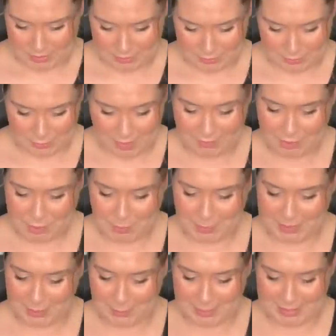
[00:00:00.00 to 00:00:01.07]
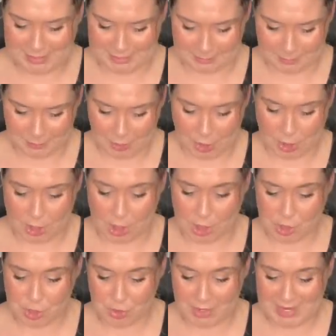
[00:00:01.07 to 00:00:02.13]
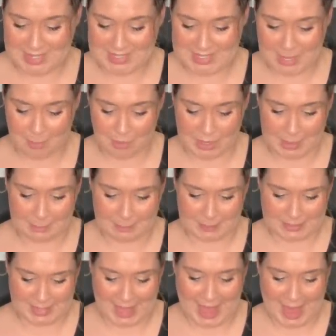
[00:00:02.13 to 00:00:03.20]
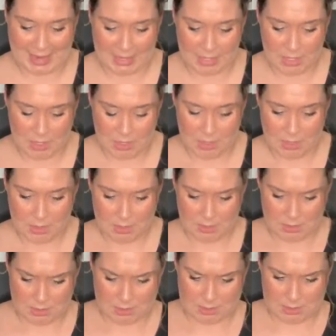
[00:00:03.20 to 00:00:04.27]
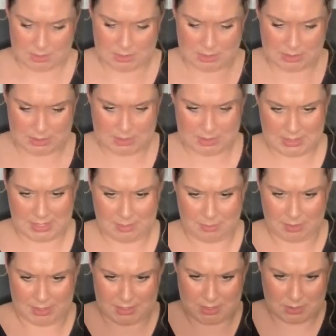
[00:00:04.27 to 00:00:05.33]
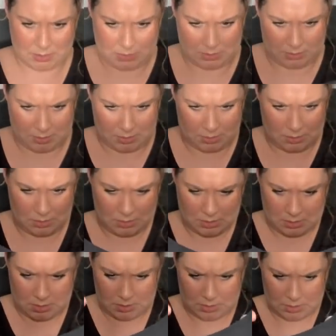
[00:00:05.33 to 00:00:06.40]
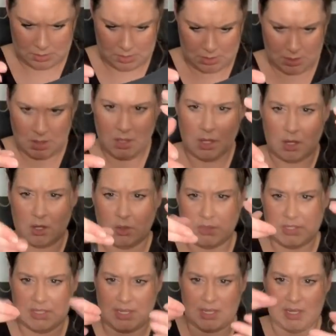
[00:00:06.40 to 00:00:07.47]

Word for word: Forever 21, lingerie separate, black. Seamless, I don't know. Oh, this is like,